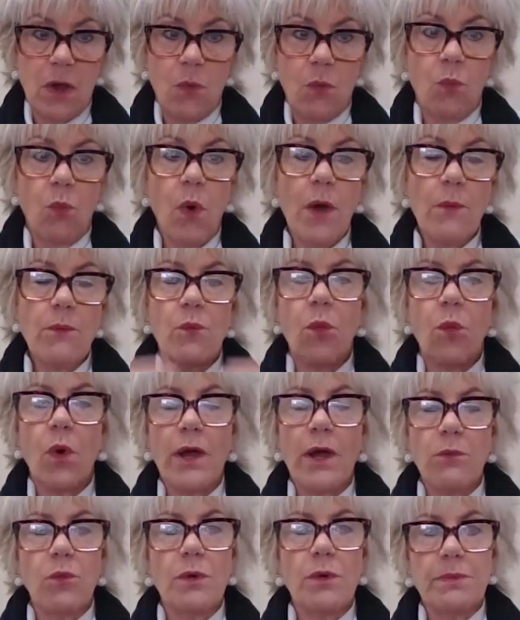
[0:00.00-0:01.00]

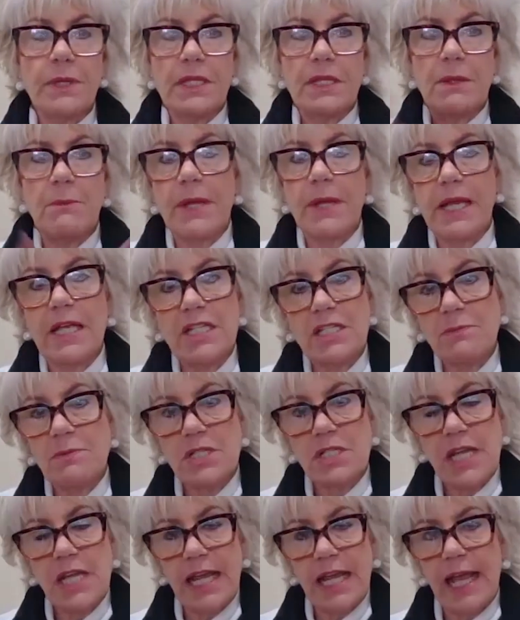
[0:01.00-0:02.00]
what would be the biggest
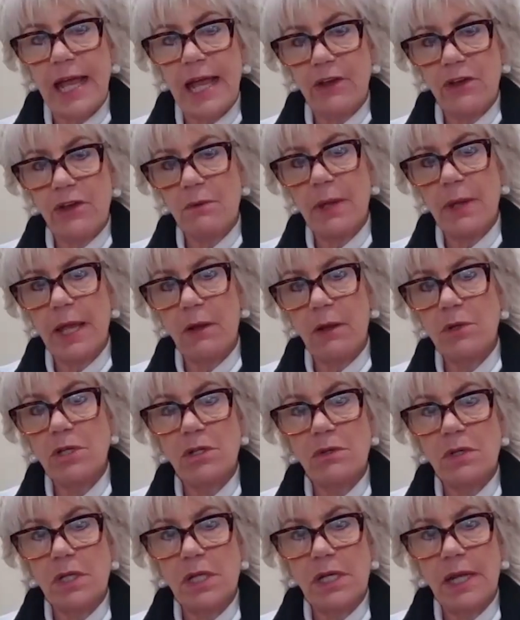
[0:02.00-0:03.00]
mistake I could make when
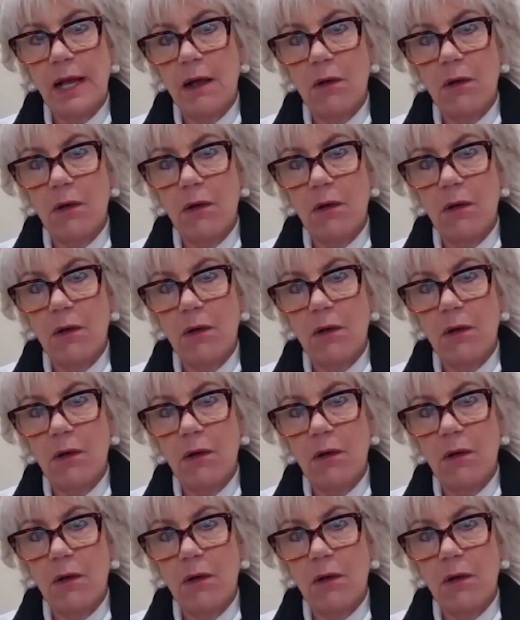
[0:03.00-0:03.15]
you need